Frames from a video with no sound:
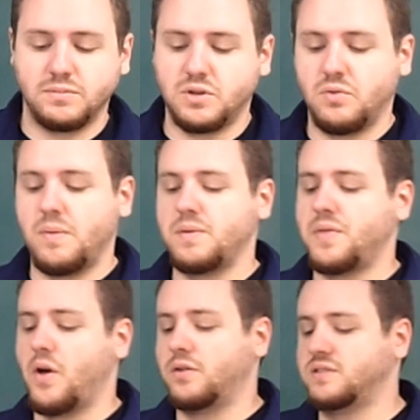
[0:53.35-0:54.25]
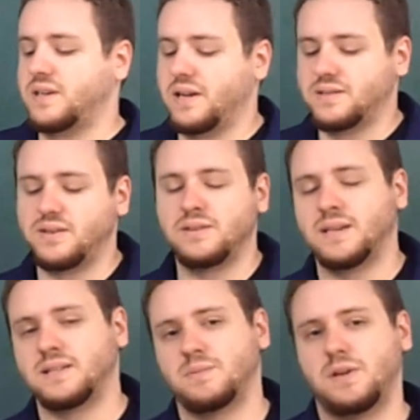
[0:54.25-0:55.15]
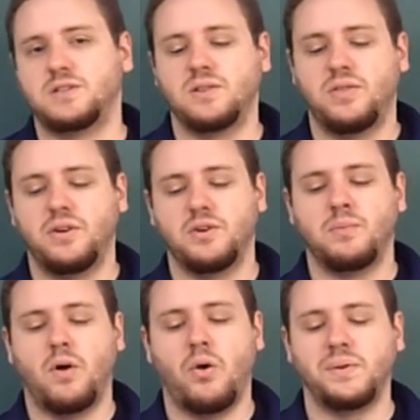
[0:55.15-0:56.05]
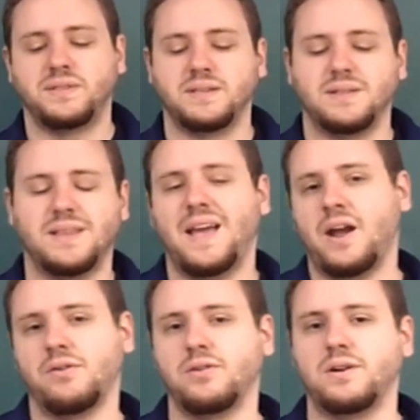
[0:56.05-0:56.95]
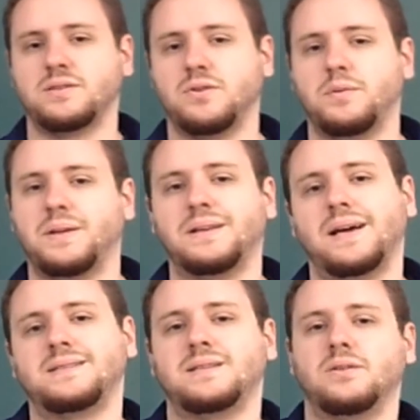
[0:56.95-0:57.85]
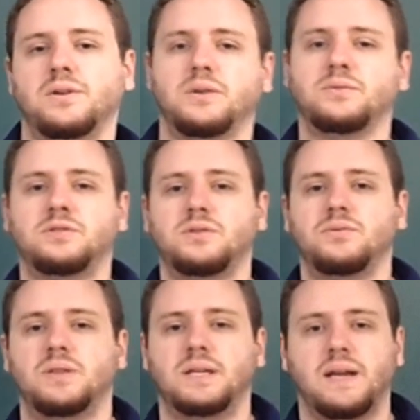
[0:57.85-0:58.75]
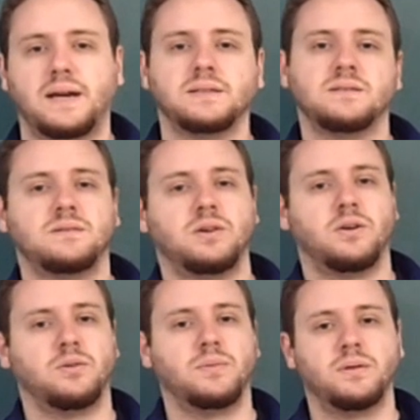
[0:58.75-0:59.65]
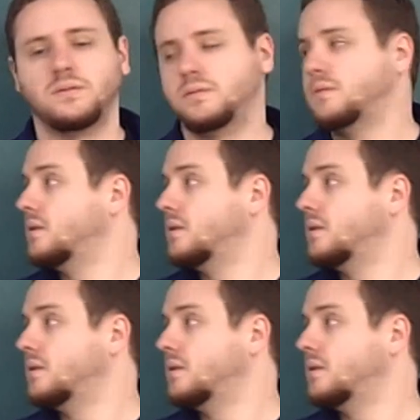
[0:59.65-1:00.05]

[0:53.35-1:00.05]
Um, so remember that the alternating series estimation theorem always says that the error is going to be less than or equal to the next term.